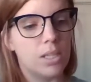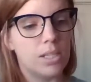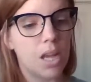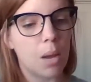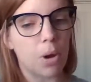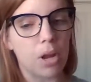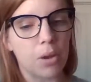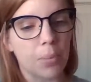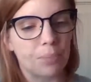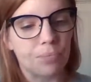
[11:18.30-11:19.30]

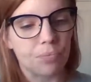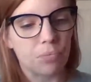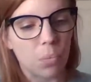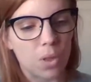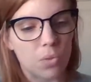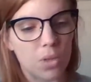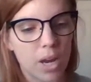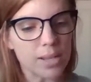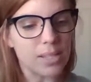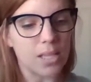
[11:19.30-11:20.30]
Daybreak. The
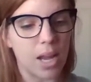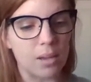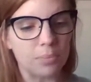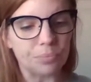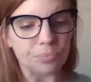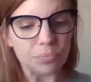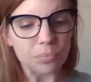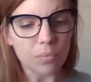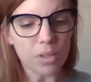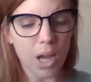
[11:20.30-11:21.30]
next day,
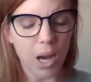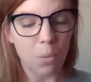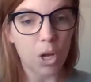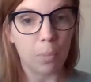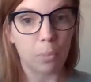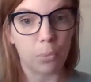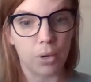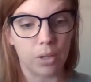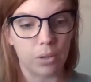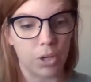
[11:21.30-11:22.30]
I woke up
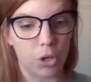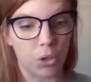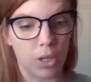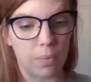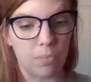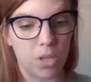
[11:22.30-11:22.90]
really early.